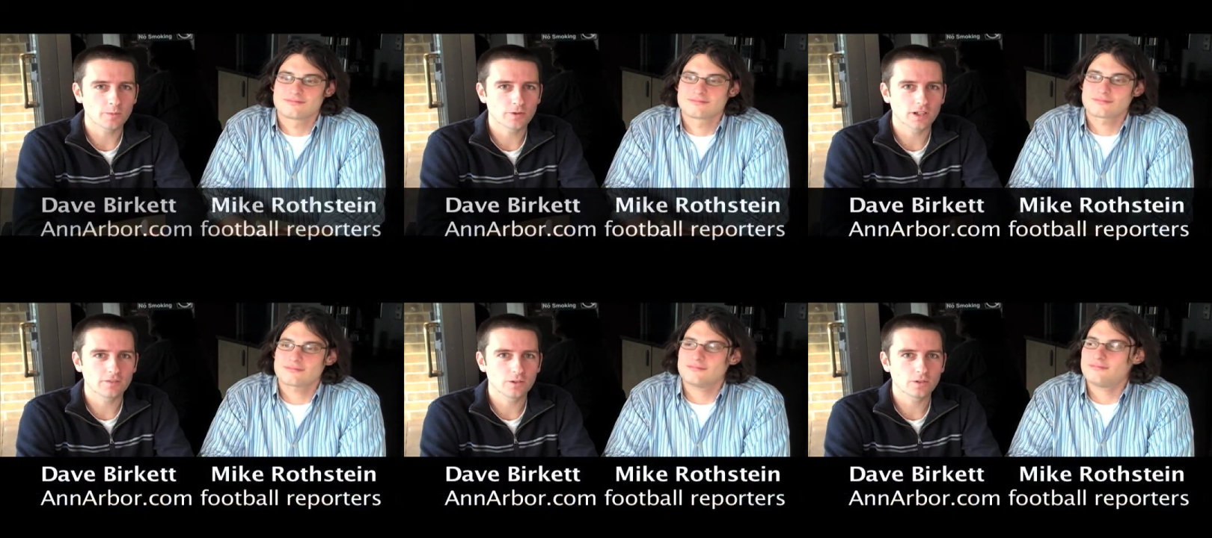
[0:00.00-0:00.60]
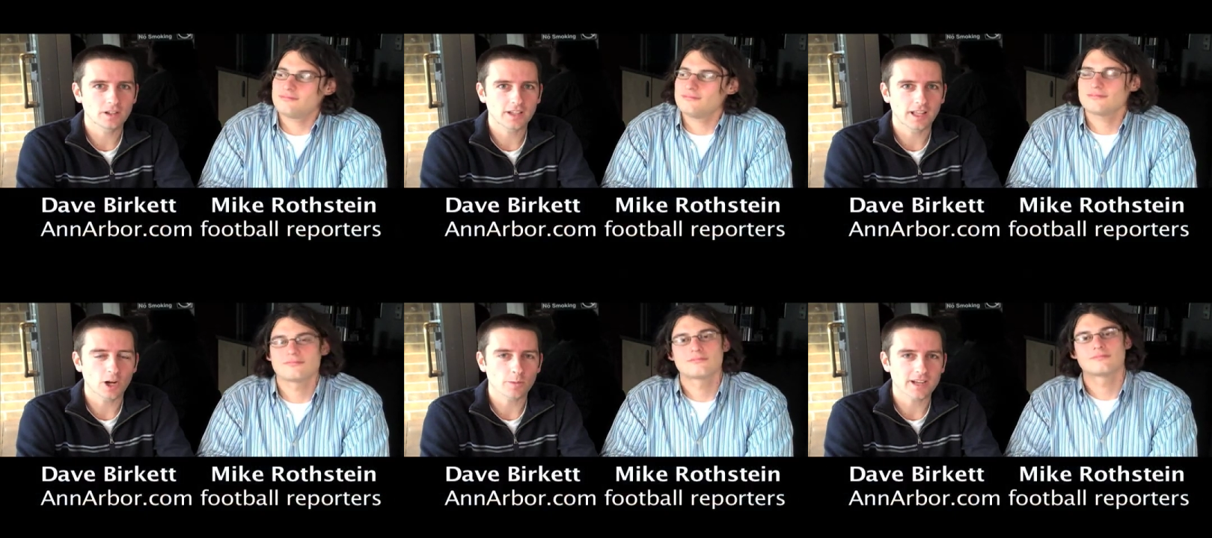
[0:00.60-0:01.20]
Speaker 1: preview at
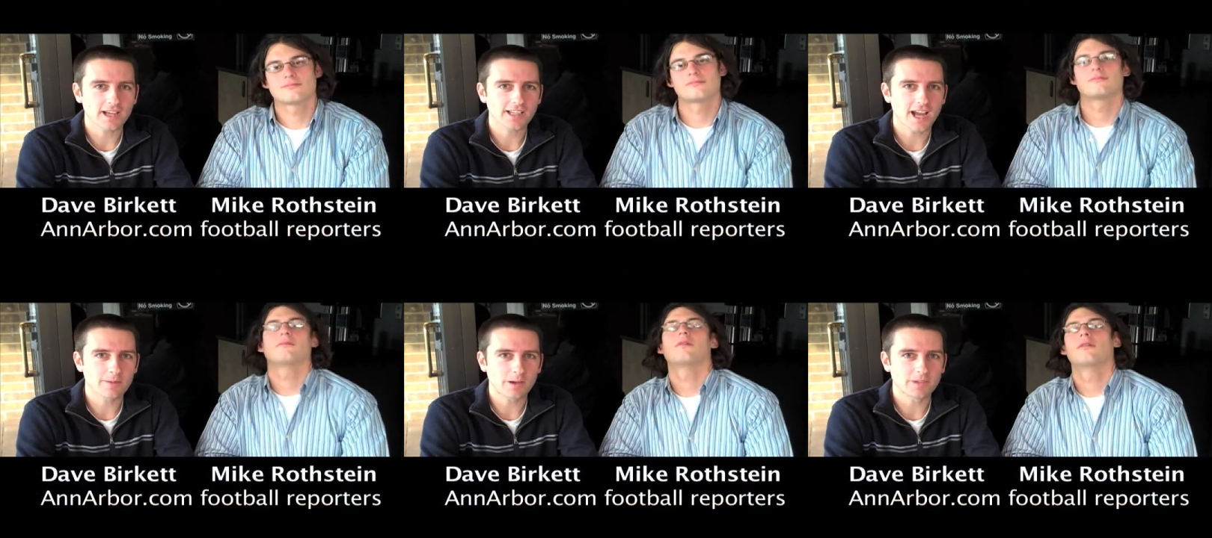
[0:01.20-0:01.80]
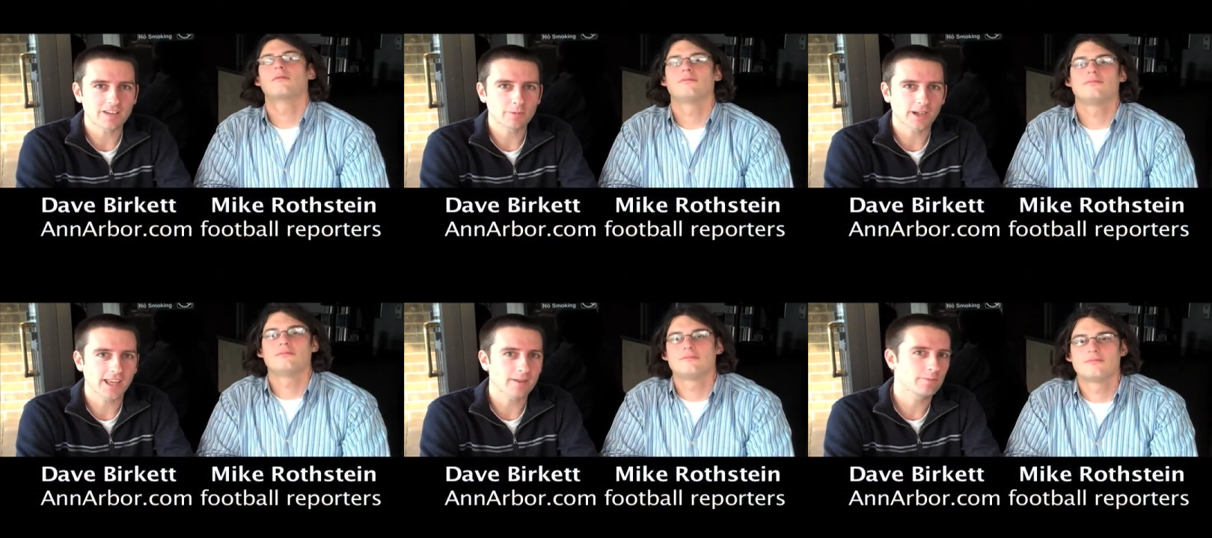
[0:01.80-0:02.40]
AnnArbor.com. I'm Dave
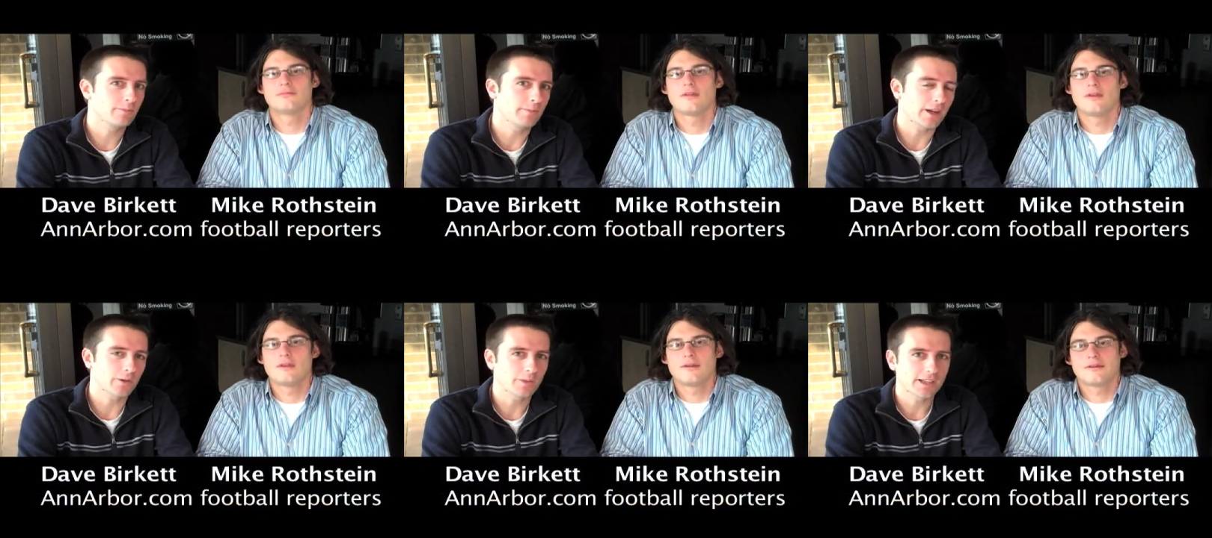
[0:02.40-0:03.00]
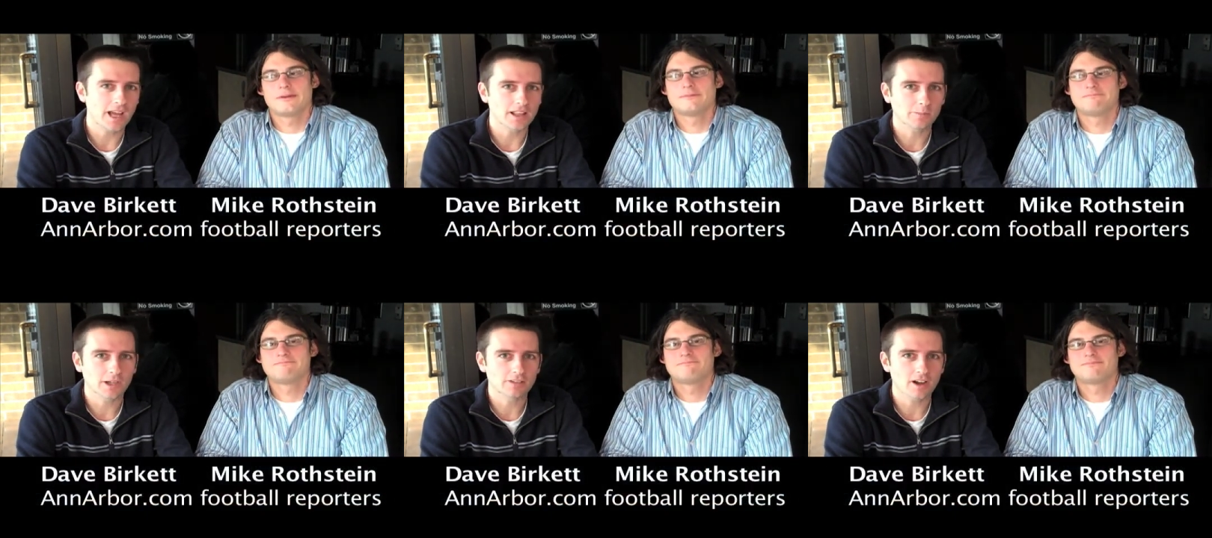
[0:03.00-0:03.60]
Birkett, back with my colleague
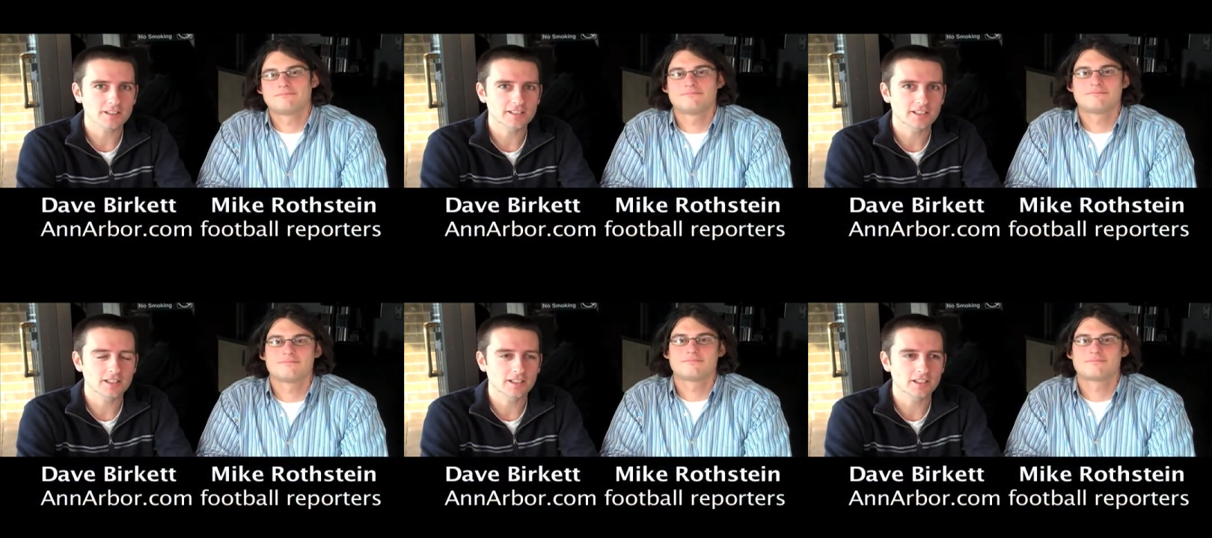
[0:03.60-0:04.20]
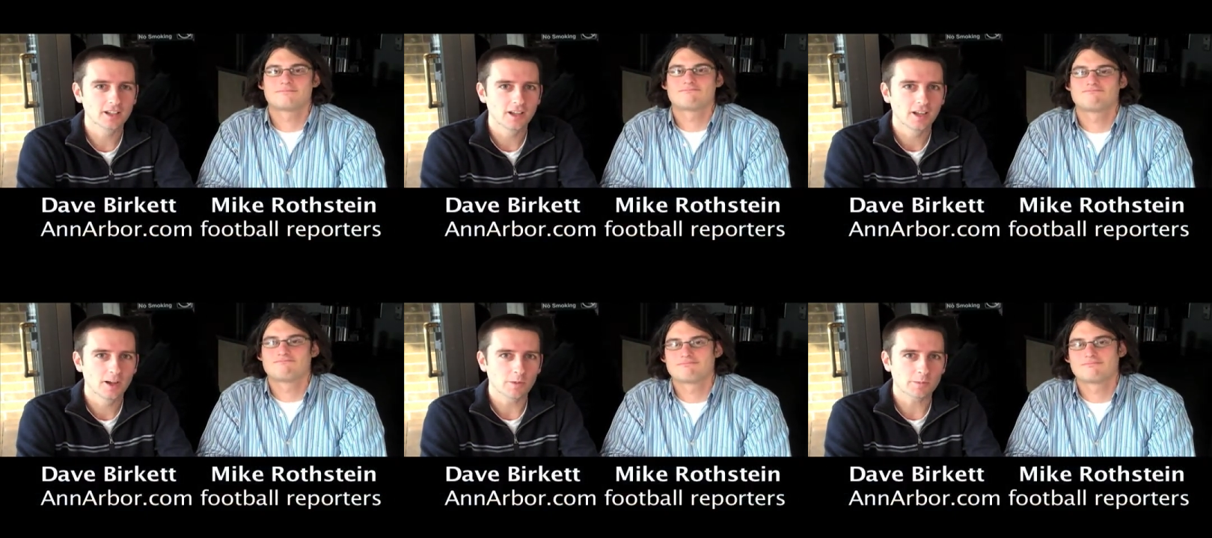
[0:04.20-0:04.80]
Mike Rothstein. And
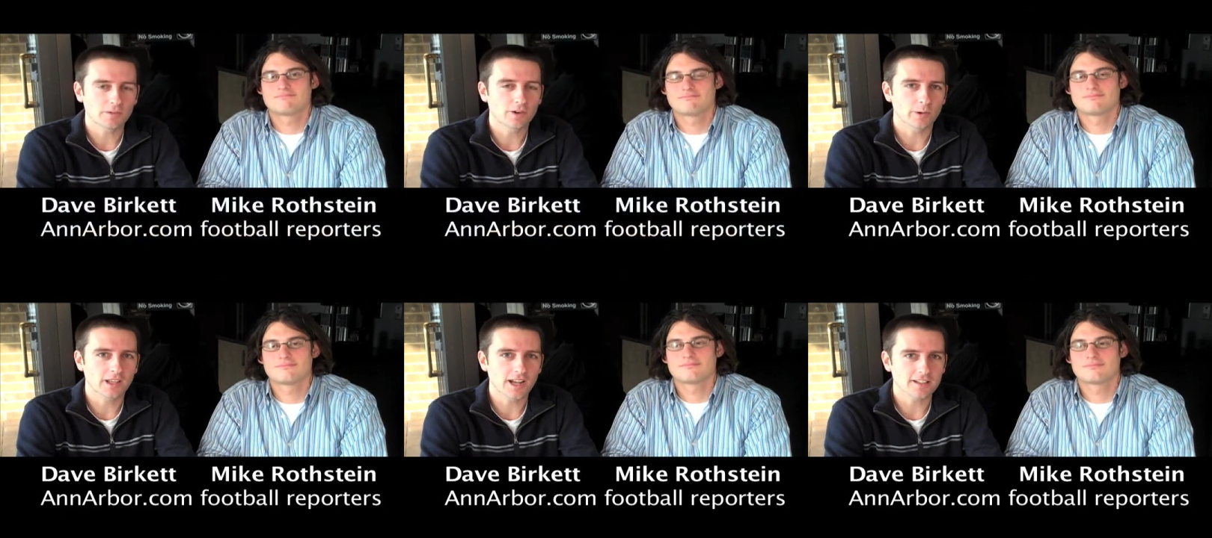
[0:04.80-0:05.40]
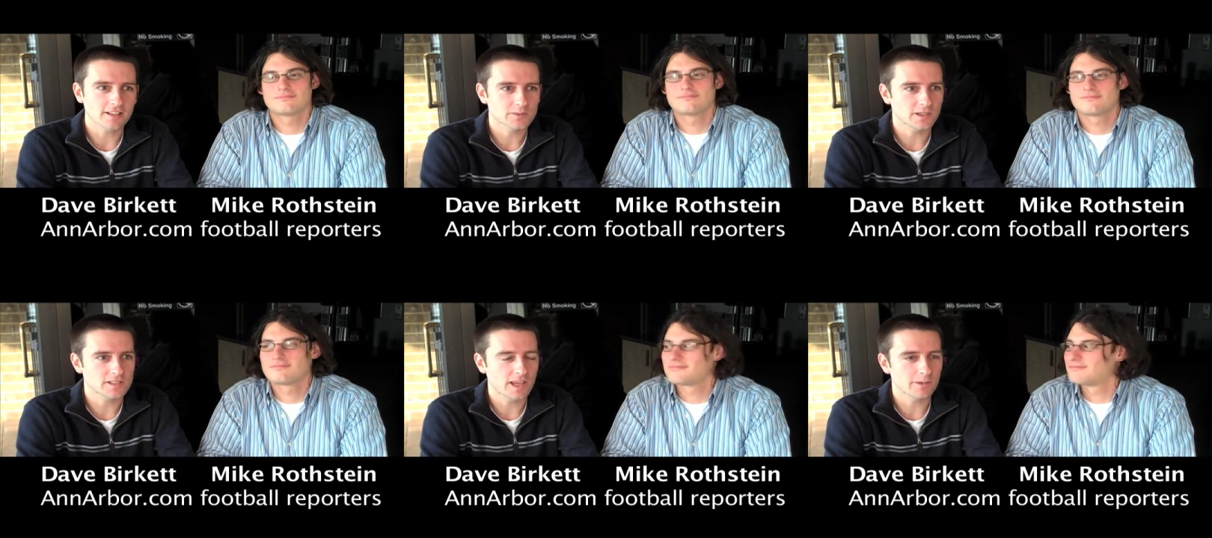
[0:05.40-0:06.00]
Mike, before we get on to this
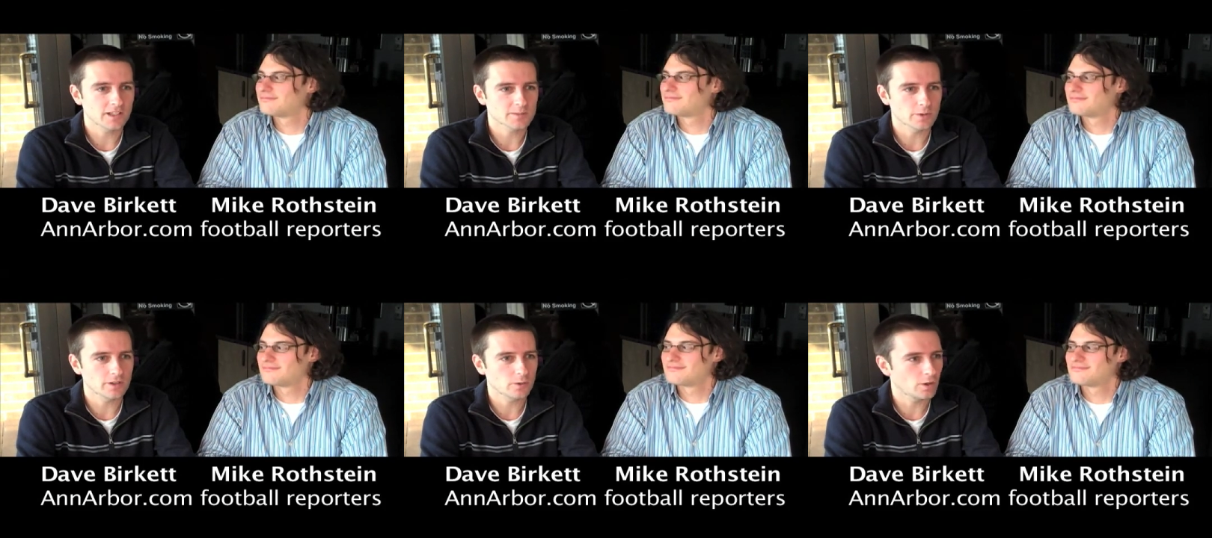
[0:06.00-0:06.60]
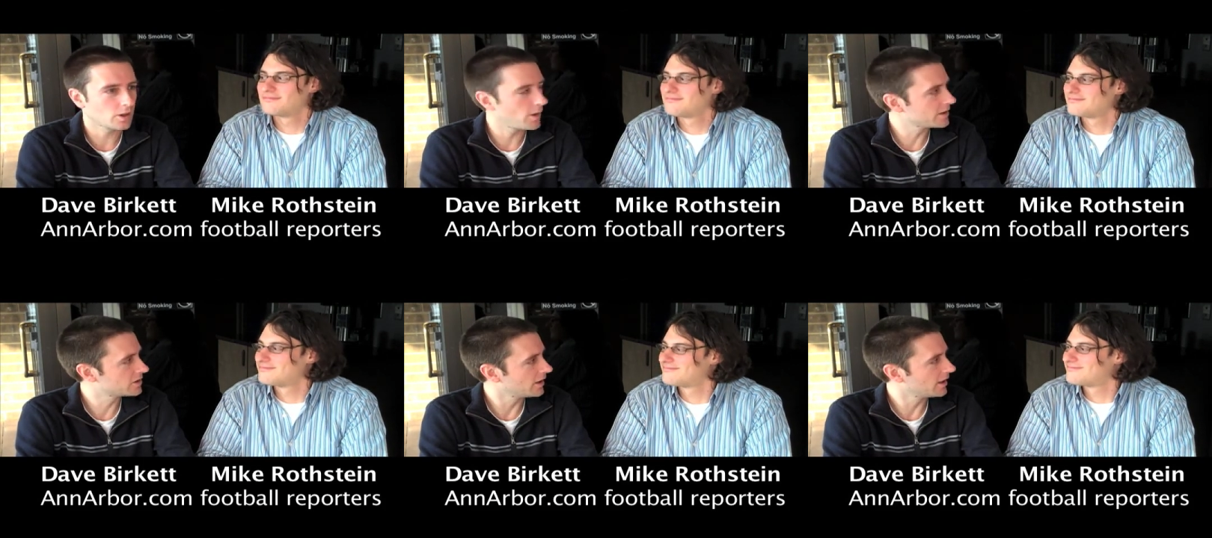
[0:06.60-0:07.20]
week's game against Purdue, one
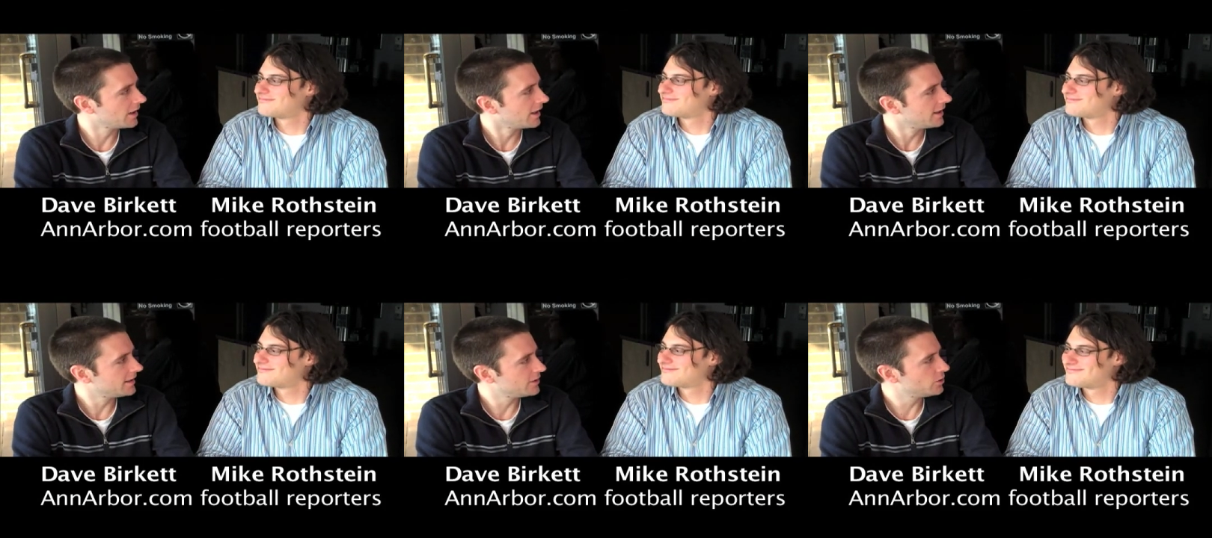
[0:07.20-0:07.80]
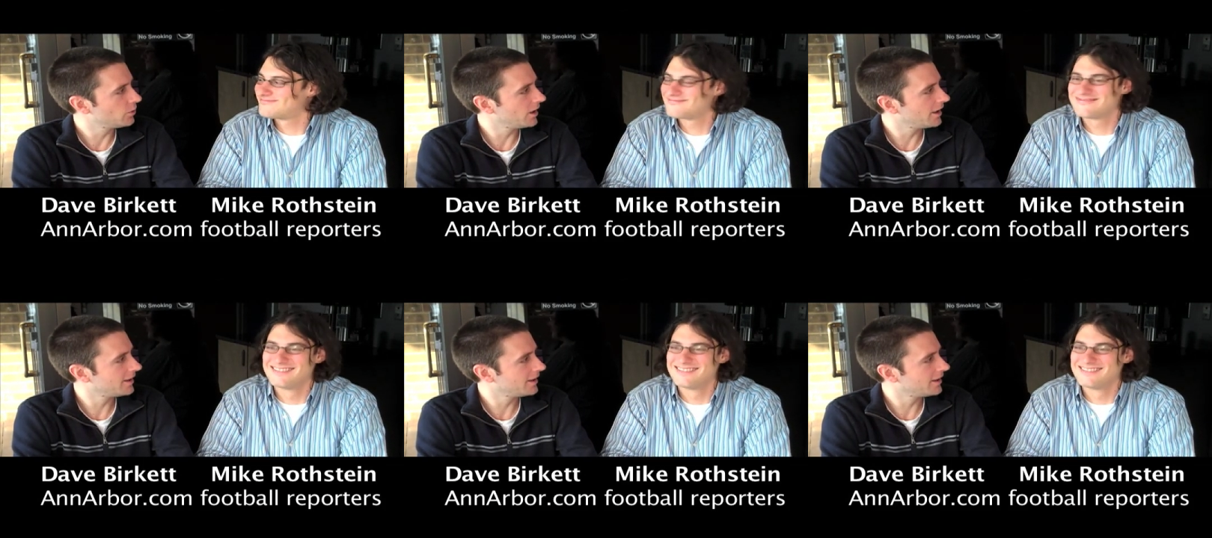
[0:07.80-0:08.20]
question: Did you uh,